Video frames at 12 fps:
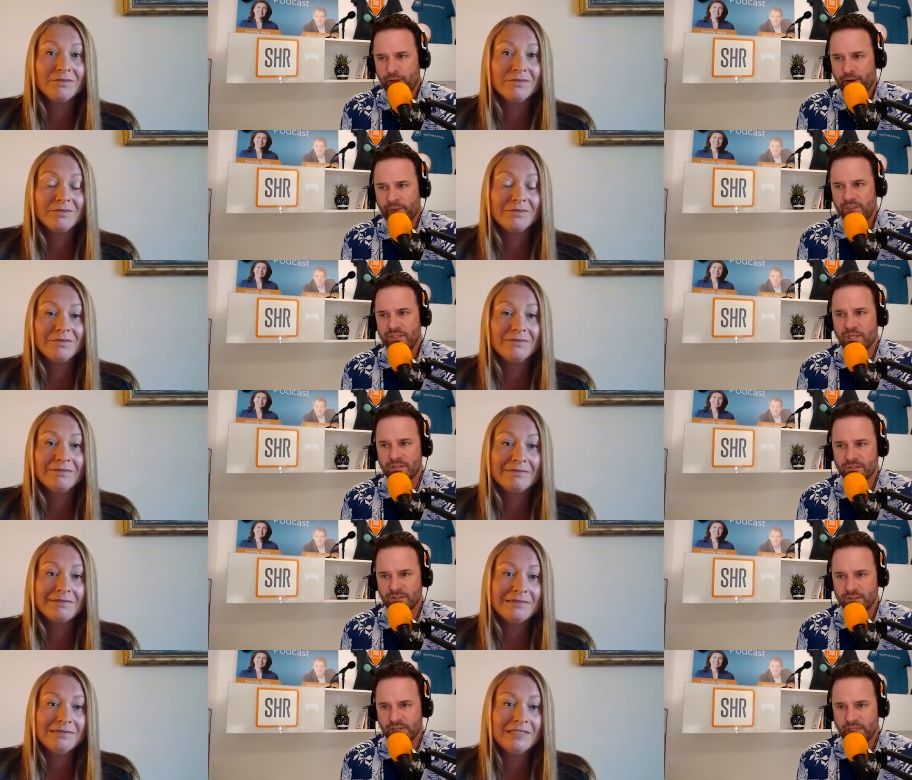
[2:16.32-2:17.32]
Speaker 1: I'm in
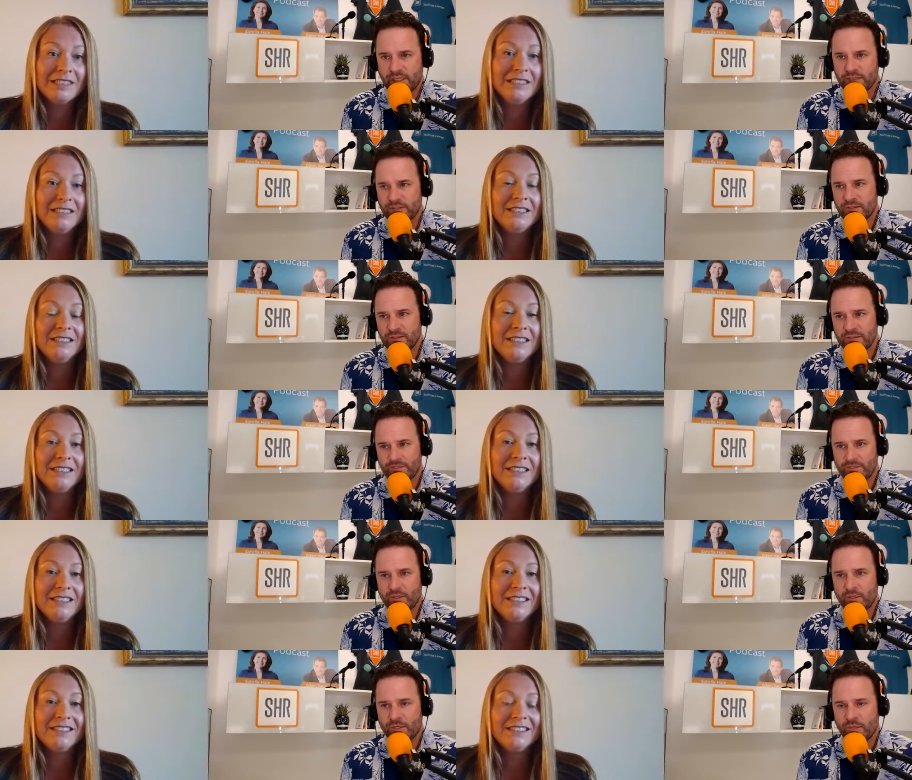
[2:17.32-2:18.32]
Texas, and Texas
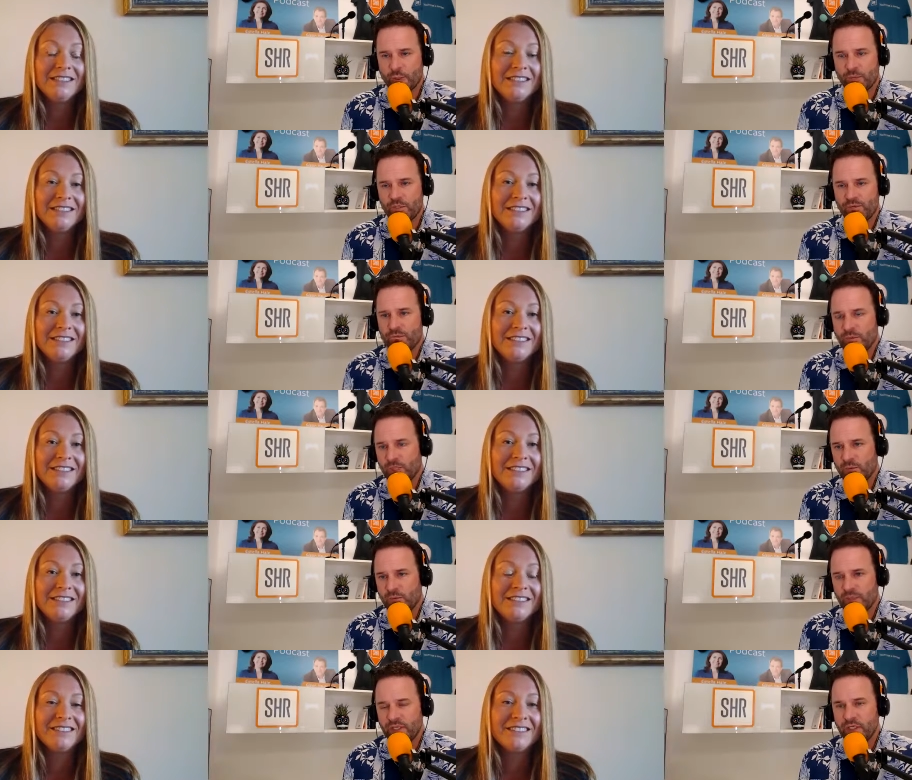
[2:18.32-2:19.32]
started to open up about a
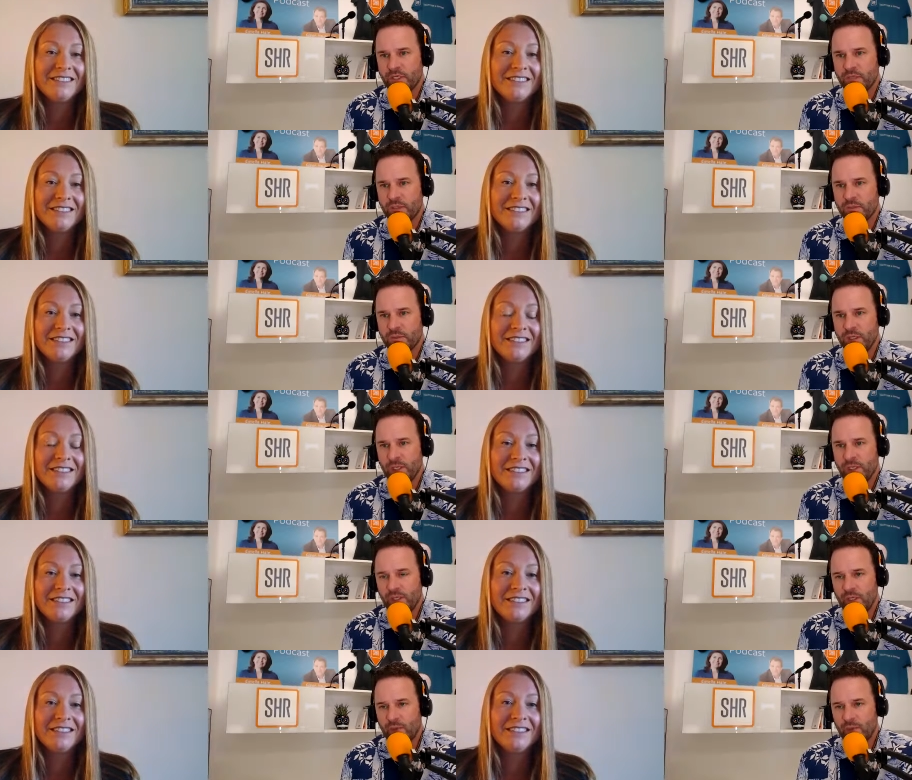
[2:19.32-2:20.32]
week ago.
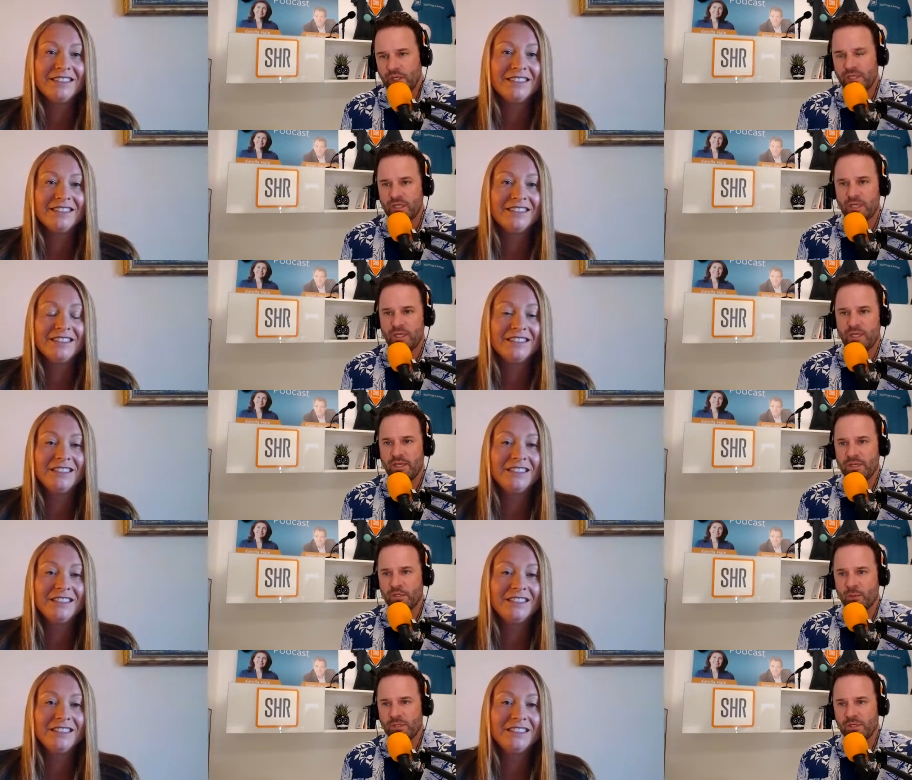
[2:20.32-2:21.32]
We had a client
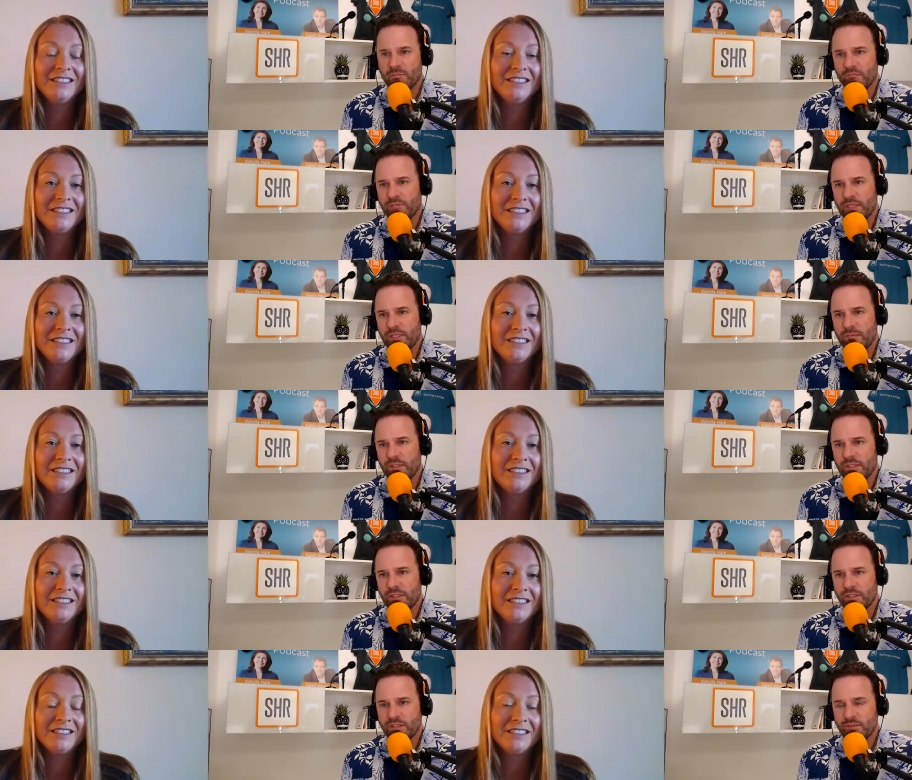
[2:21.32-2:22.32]
open up at the
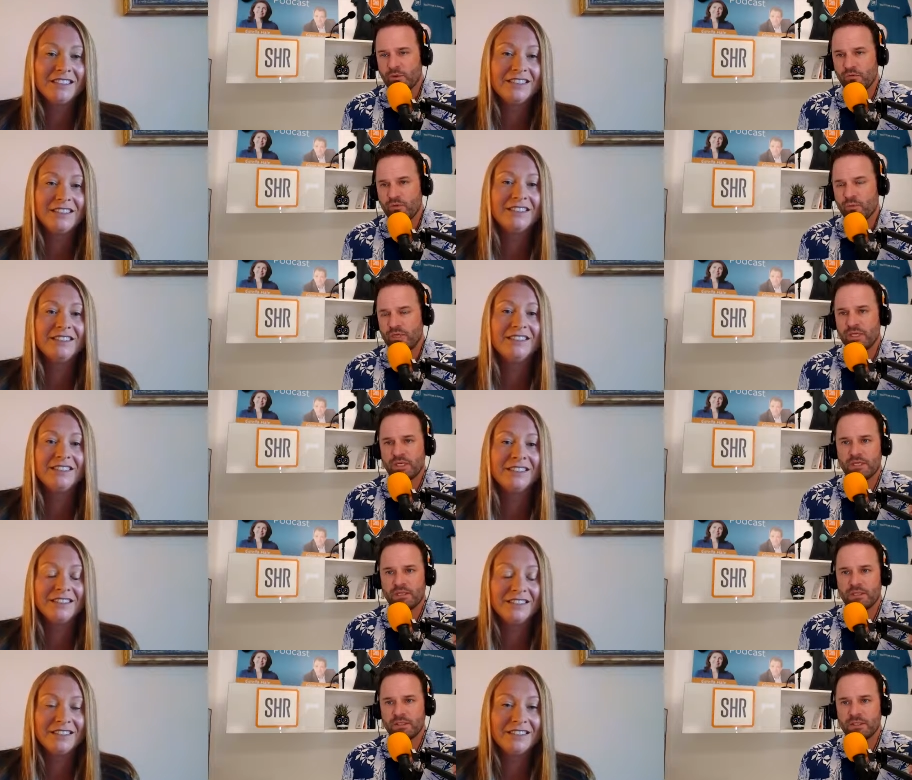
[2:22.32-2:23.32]
beach over the
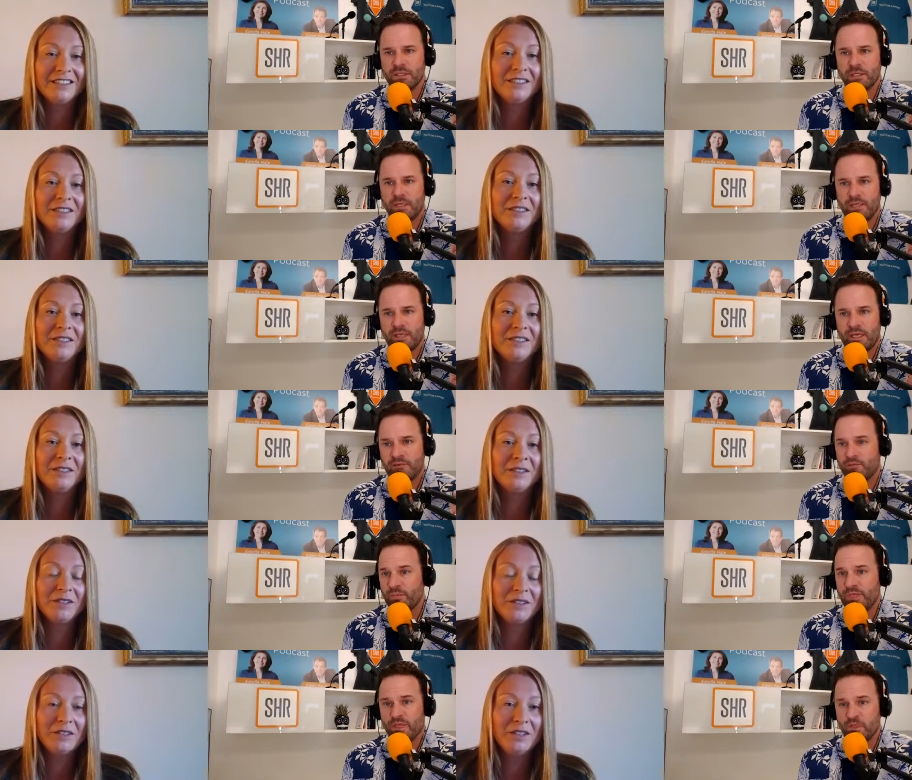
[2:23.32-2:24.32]
weekend after
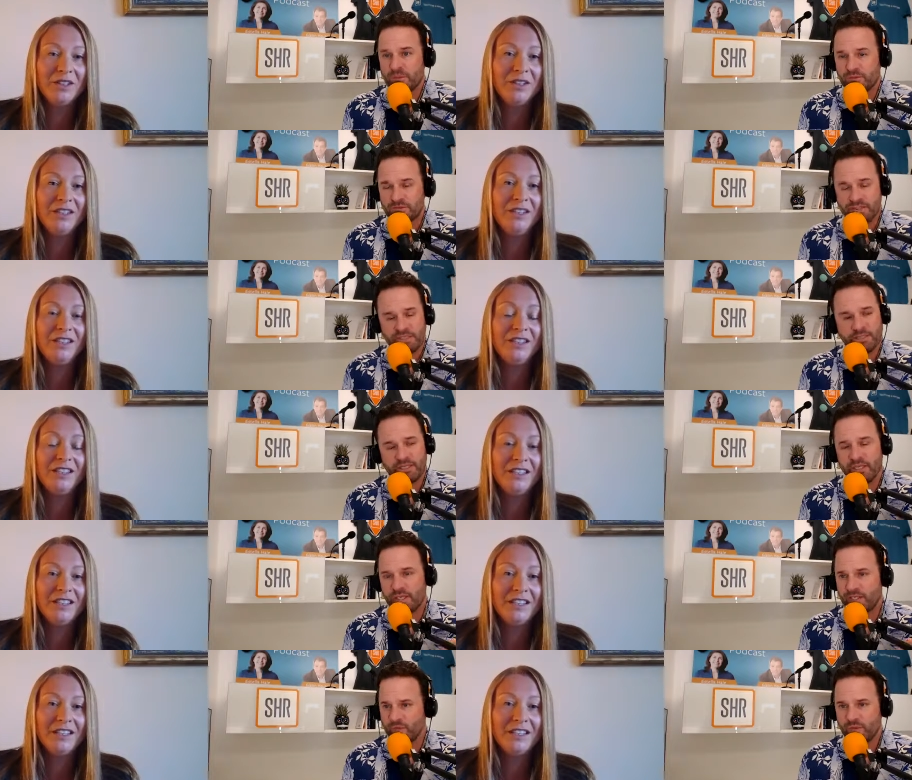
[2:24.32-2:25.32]
being closed for 60
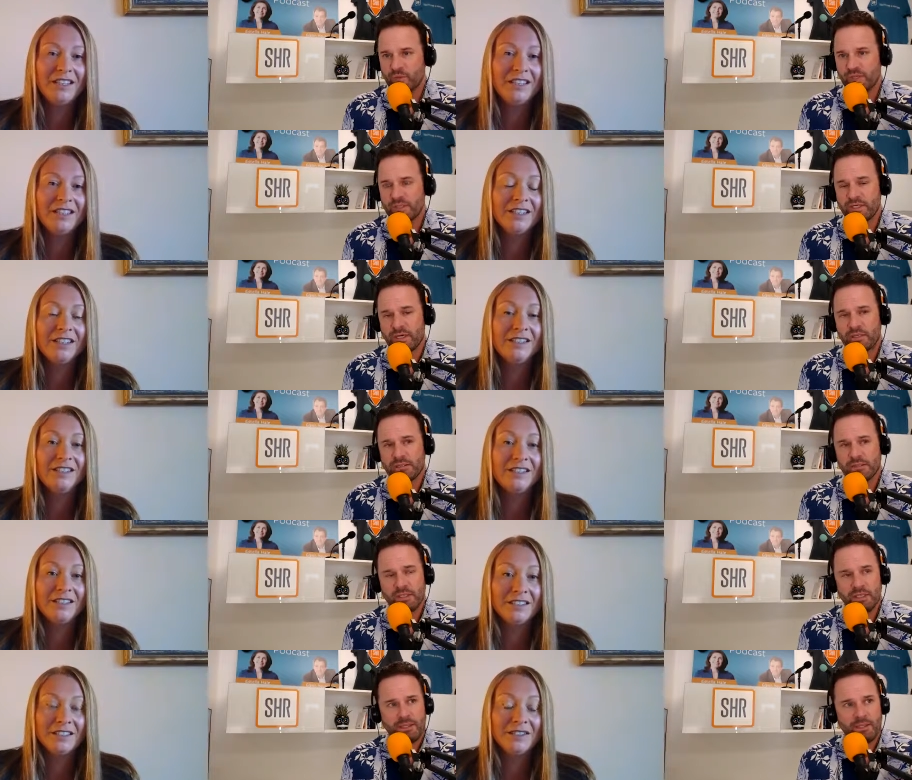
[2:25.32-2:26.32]
days. We went down.